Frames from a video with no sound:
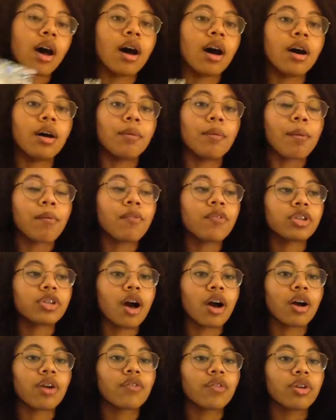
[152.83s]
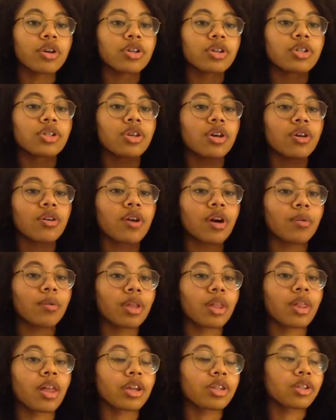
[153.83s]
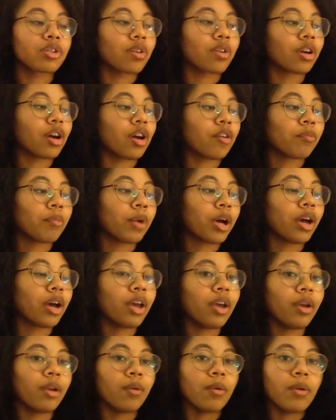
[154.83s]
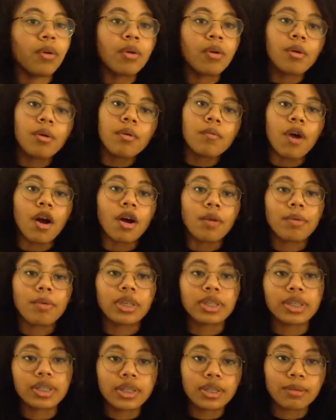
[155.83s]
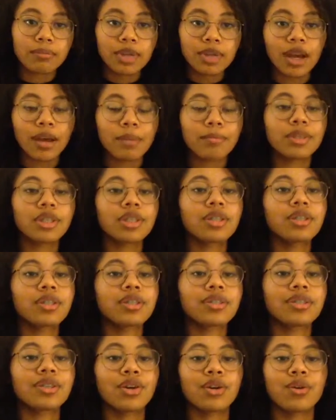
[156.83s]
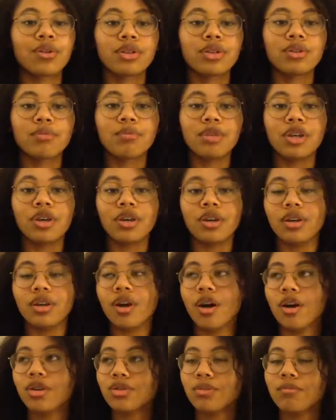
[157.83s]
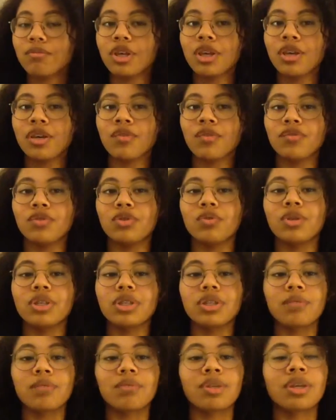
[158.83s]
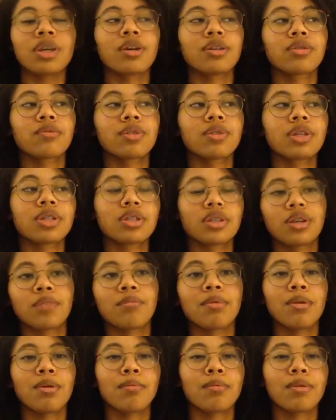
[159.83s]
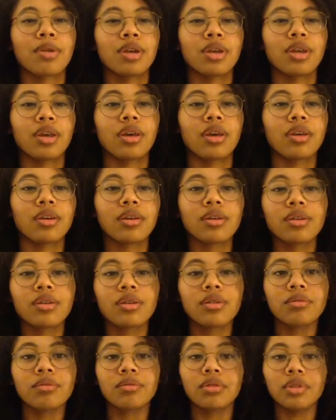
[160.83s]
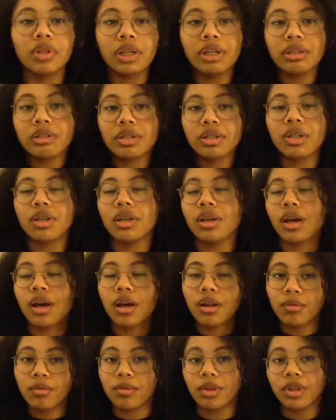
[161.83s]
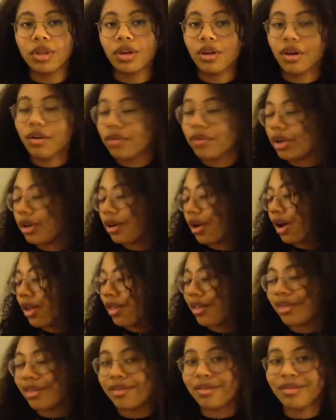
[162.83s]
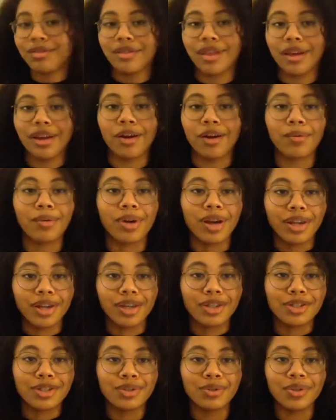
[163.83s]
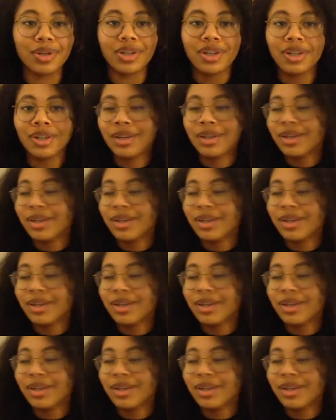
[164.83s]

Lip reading: I'm a photographer, so I really like showing off my art pieces sometimes, so this will be good. Also, I'm thinking of doing something else with this, like maybe putting like lists in it. I don't really know, I'll figure out that out when I get to it.